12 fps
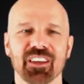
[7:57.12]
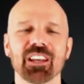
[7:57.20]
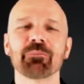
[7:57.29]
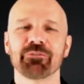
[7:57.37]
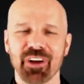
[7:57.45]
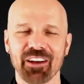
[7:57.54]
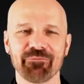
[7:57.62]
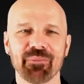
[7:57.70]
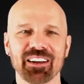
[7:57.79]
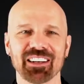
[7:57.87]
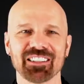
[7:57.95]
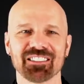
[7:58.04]
Number five on
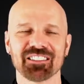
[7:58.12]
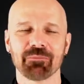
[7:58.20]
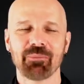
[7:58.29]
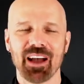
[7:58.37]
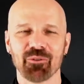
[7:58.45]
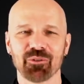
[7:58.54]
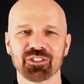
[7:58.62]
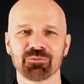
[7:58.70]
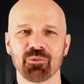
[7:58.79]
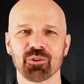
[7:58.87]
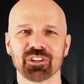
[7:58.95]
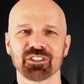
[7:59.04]
my list is the Power
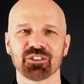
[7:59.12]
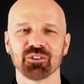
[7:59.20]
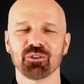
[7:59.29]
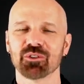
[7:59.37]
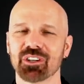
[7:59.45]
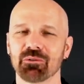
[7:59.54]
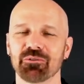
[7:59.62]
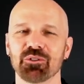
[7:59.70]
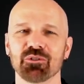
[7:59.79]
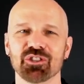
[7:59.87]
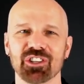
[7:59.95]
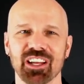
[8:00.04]
Smokeless Grill, which I
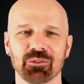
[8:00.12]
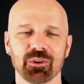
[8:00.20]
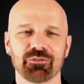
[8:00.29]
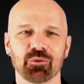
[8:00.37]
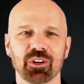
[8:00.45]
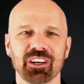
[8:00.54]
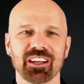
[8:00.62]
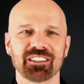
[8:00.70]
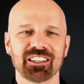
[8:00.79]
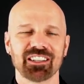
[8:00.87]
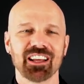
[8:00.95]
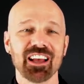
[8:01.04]
reviewed in January of
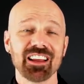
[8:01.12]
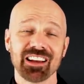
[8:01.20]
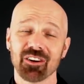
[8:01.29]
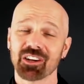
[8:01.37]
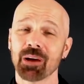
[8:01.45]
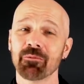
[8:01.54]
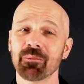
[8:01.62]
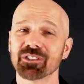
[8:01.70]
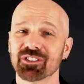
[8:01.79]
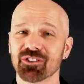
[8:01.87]
2019. Now, a couple months